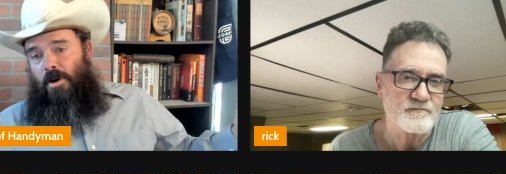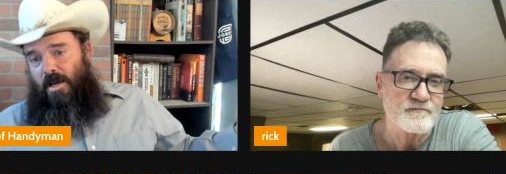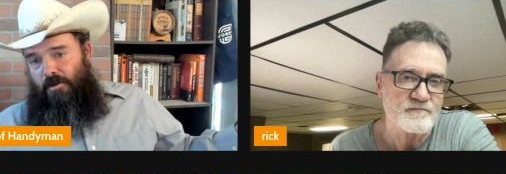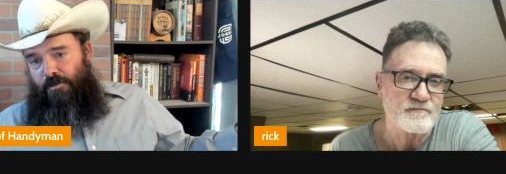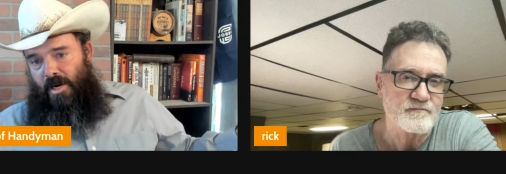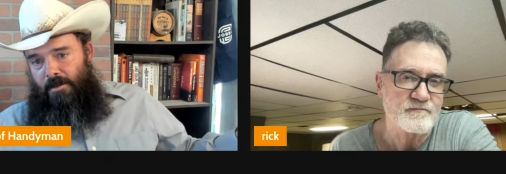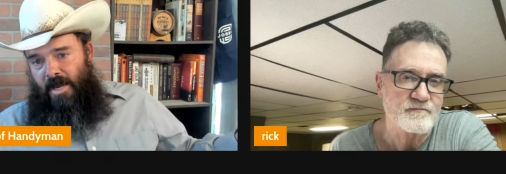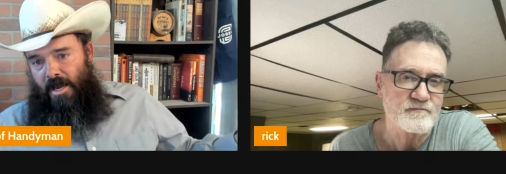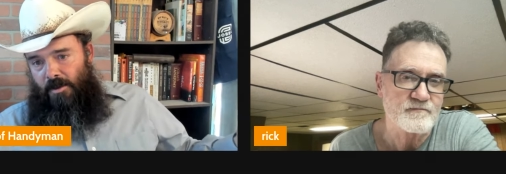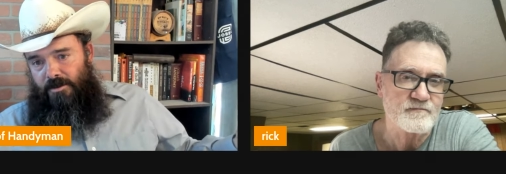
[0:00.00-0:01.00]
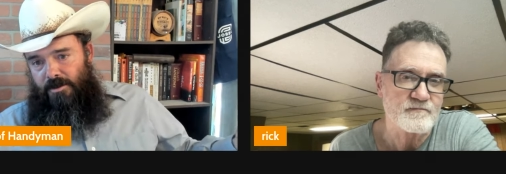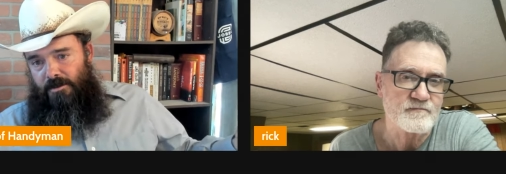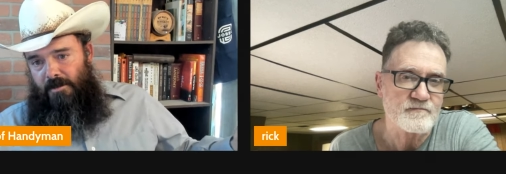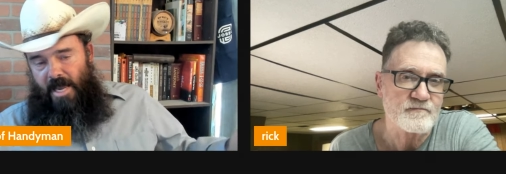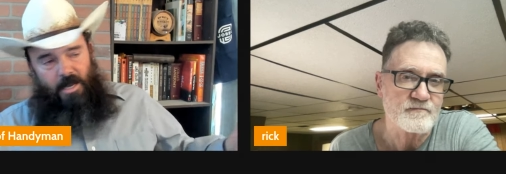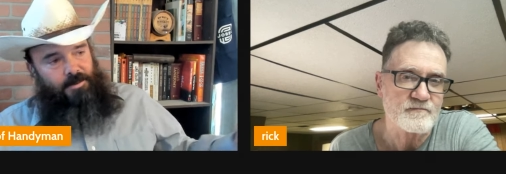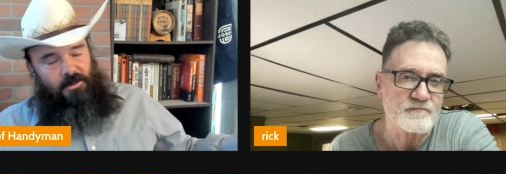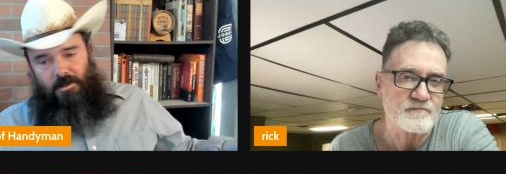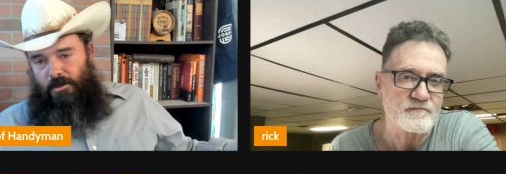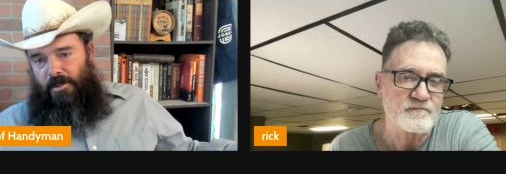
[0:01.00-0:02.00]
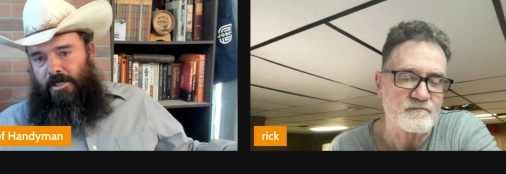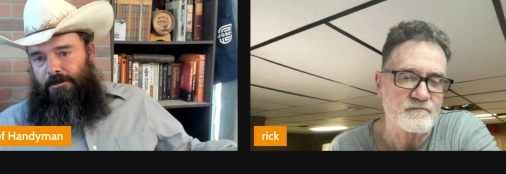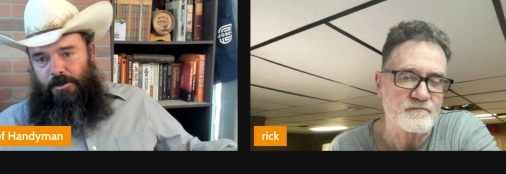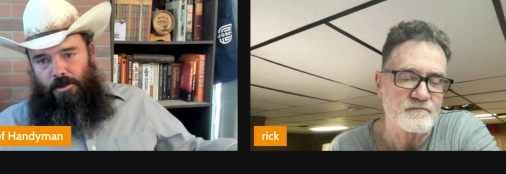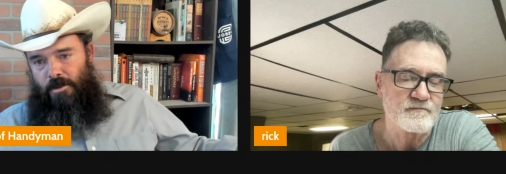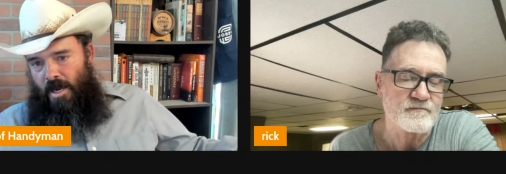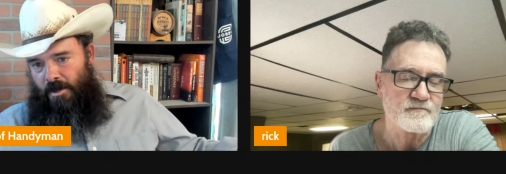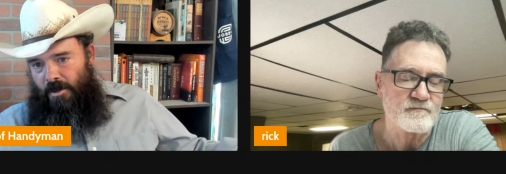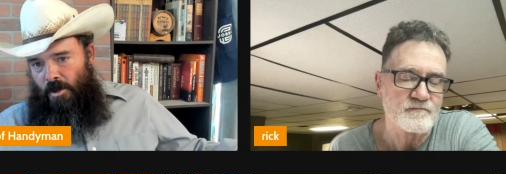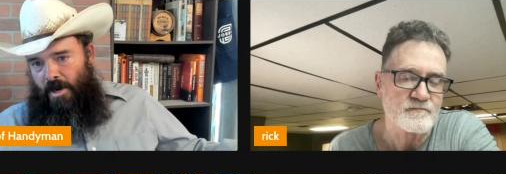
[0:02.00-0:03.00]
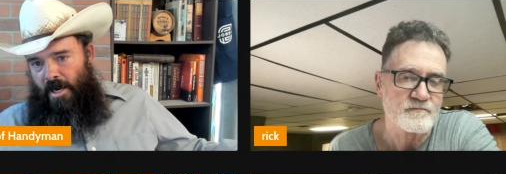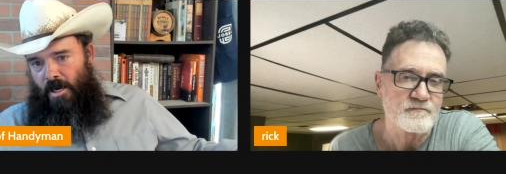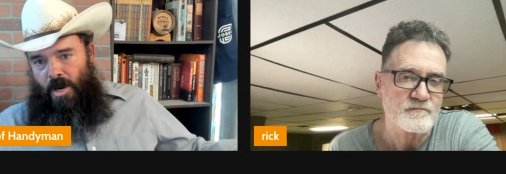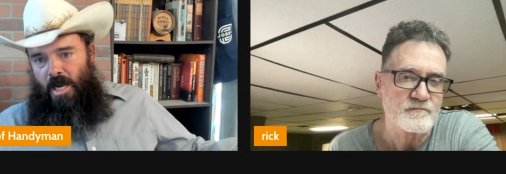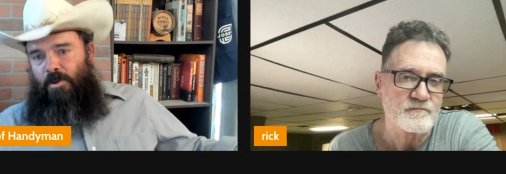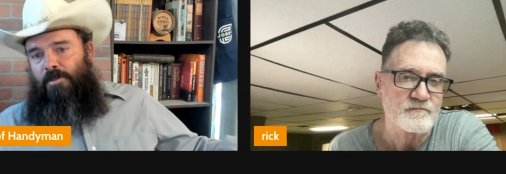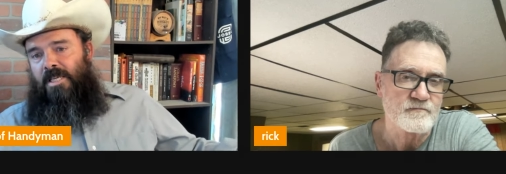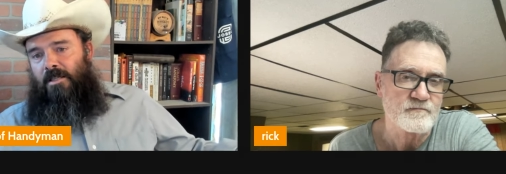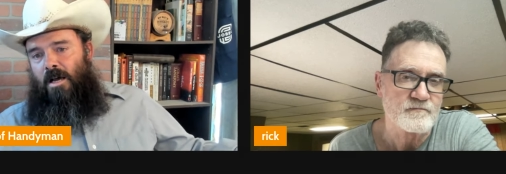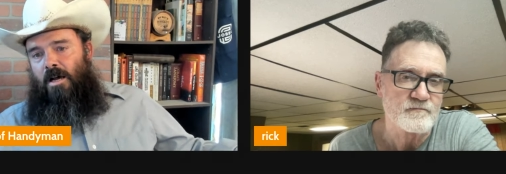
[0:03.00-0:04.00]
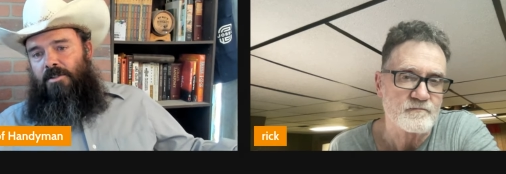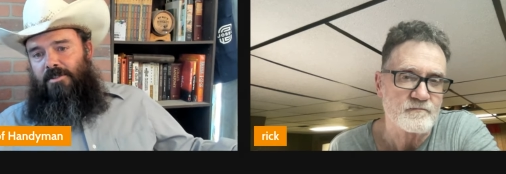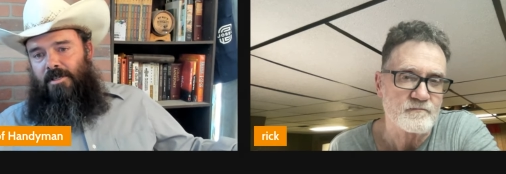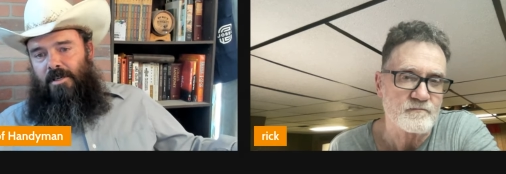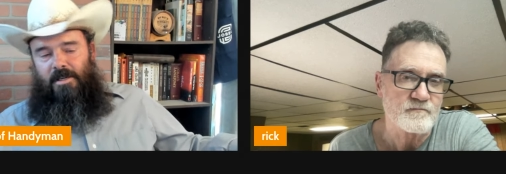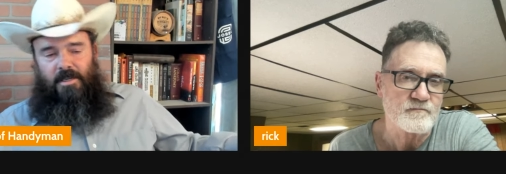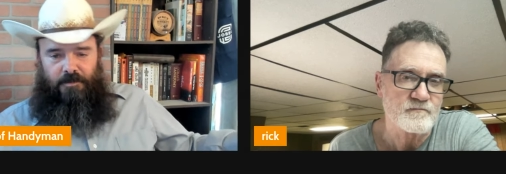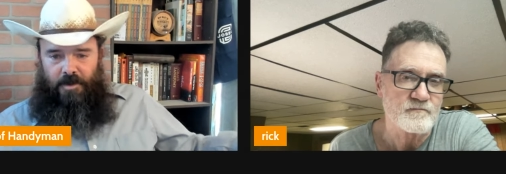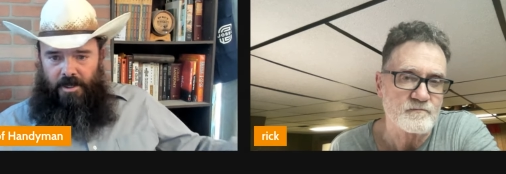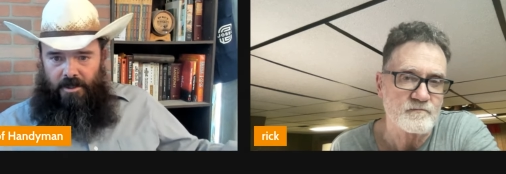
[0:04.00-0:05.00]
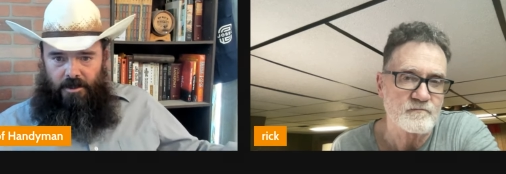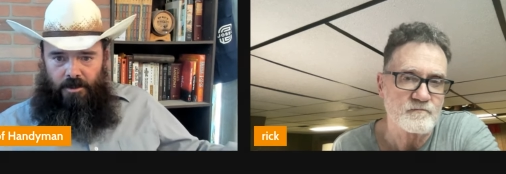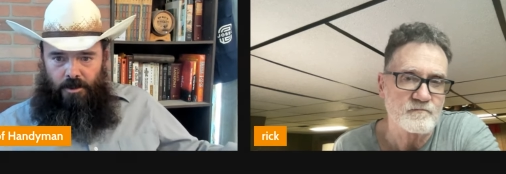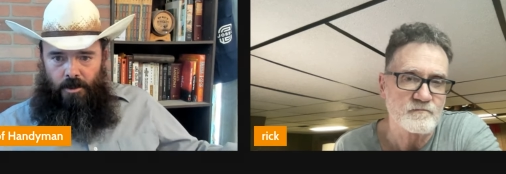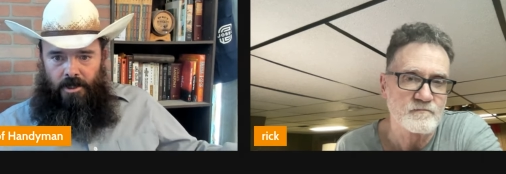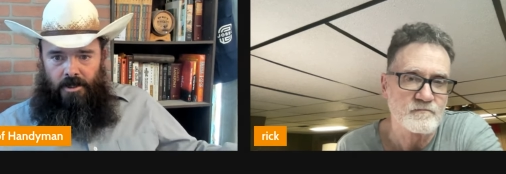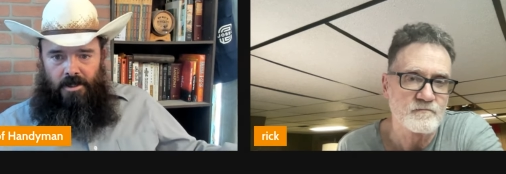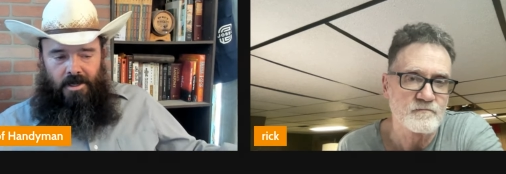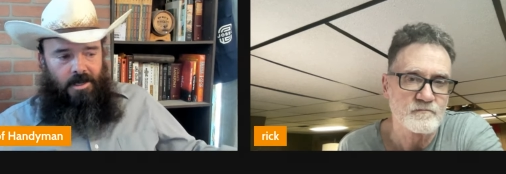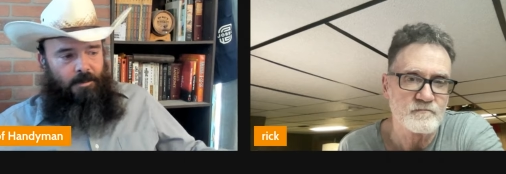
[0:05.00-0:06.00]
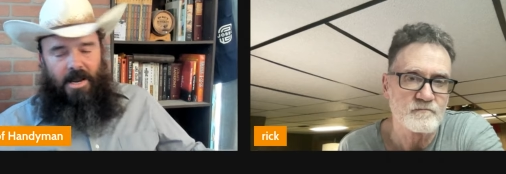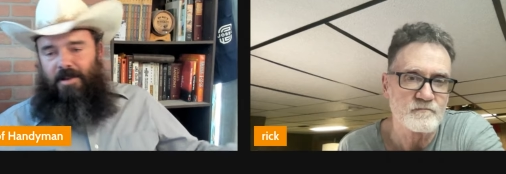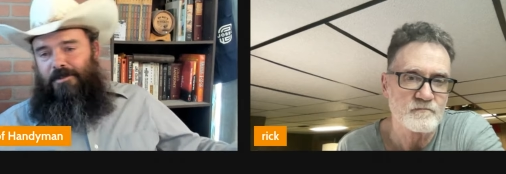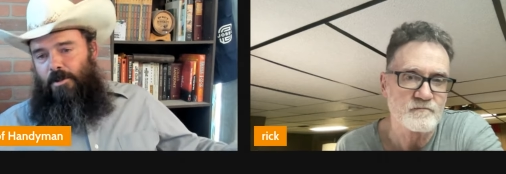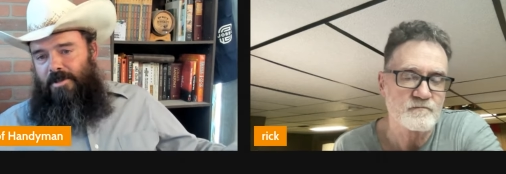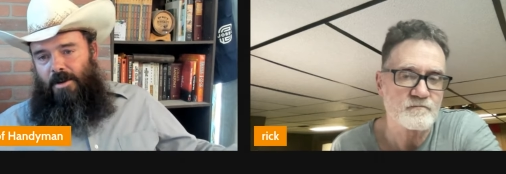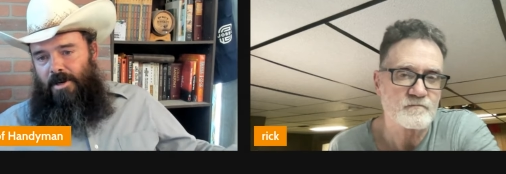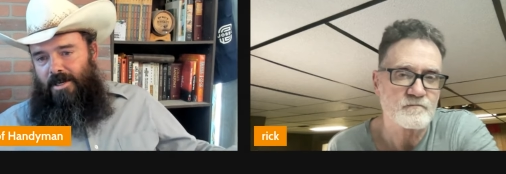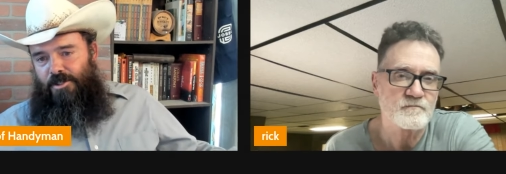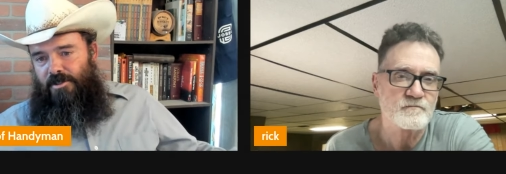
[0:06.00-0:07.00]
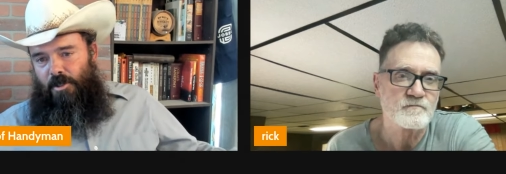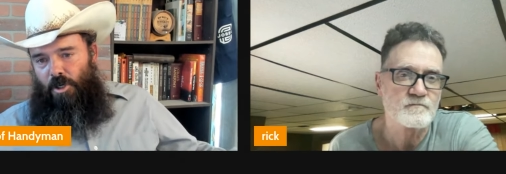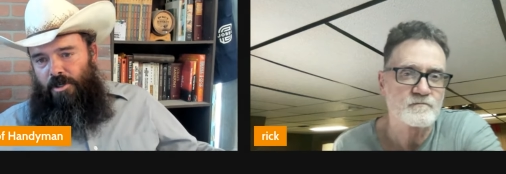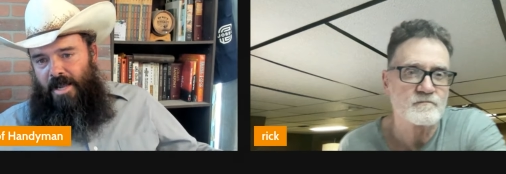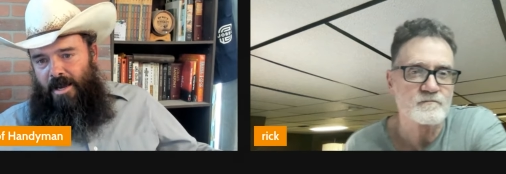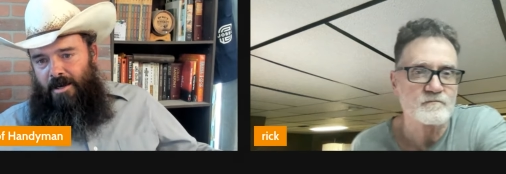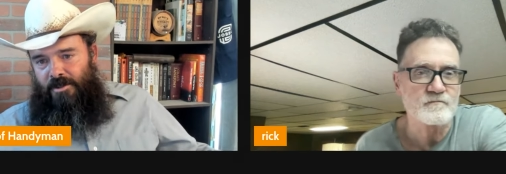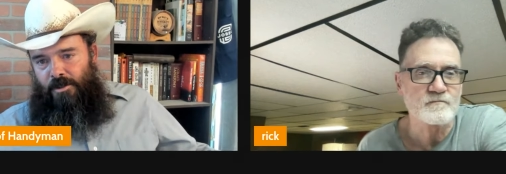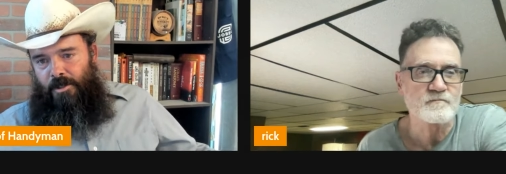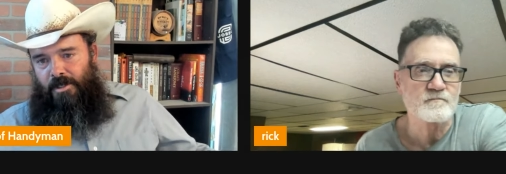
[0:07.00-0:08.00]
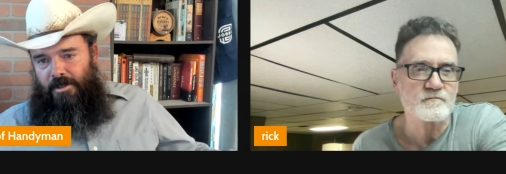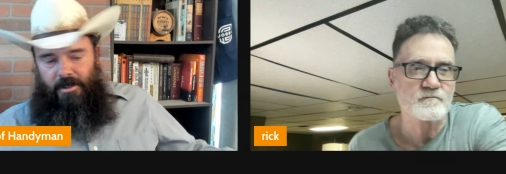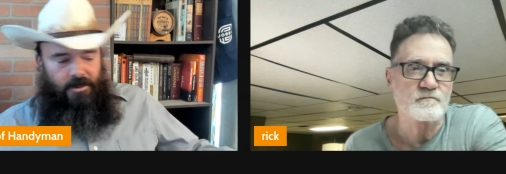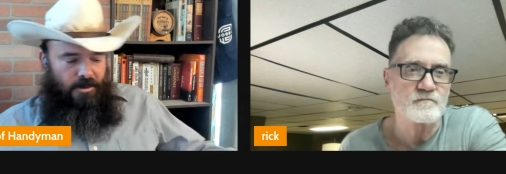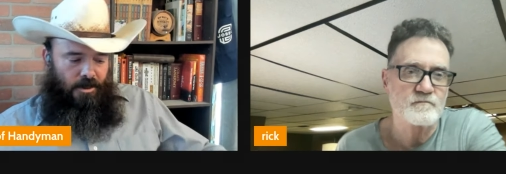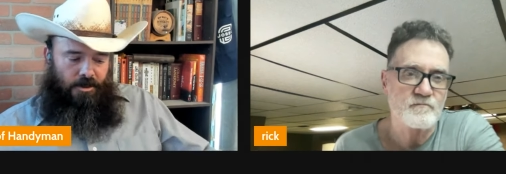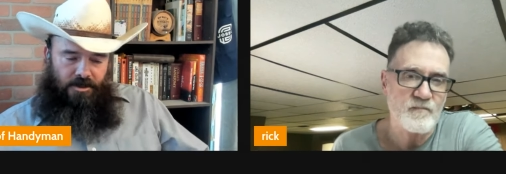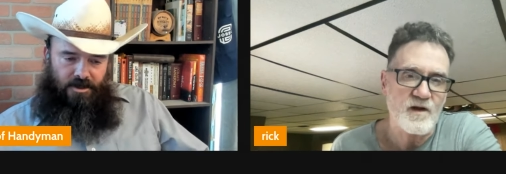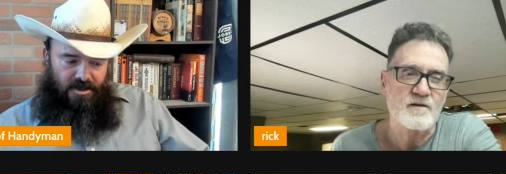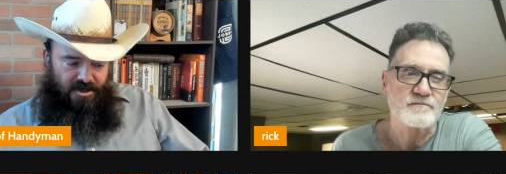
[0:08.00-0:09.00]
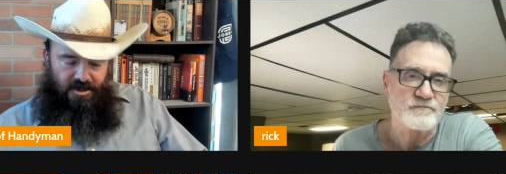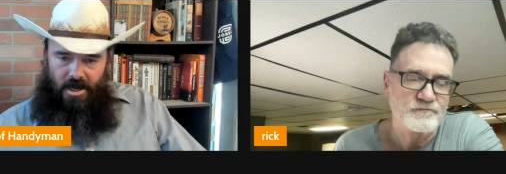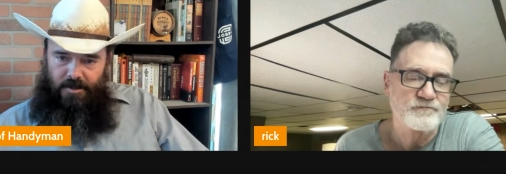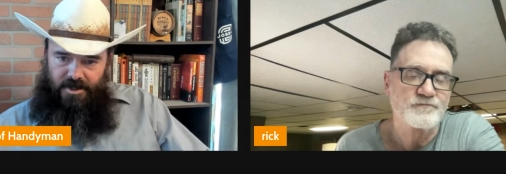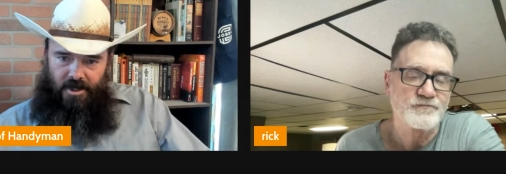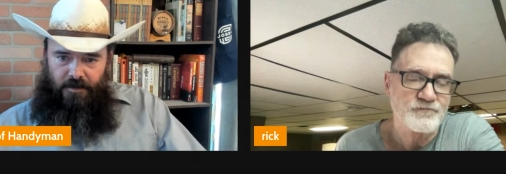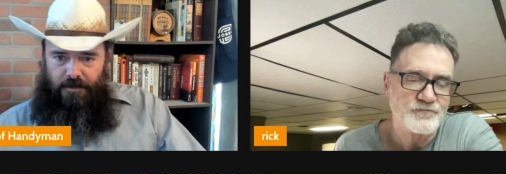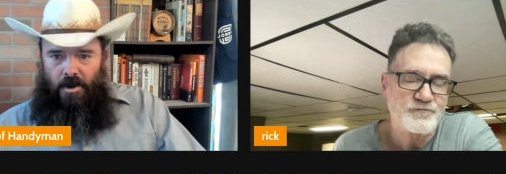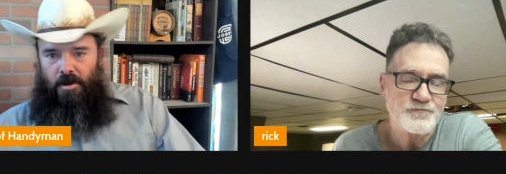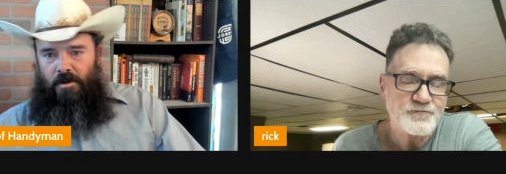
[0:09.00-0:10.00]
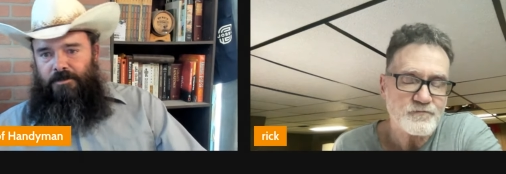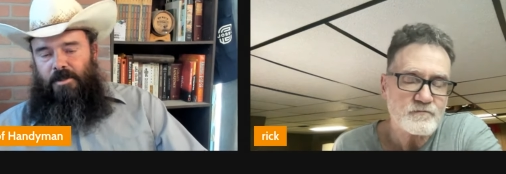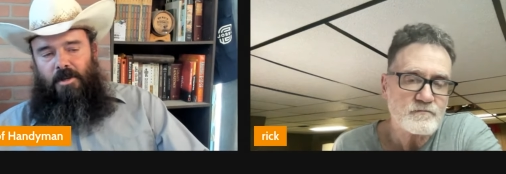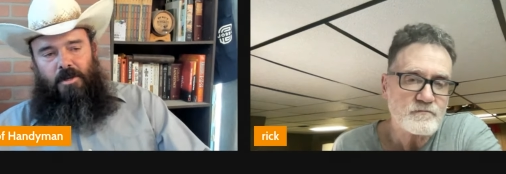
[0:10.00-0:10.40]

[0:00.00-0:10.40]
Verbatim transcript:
Speaker 1: know how to frame a house. Absolutely do not know how. I would be lost if I needed to do it. But I have no doubt I could just learn how to do it. There's steps involved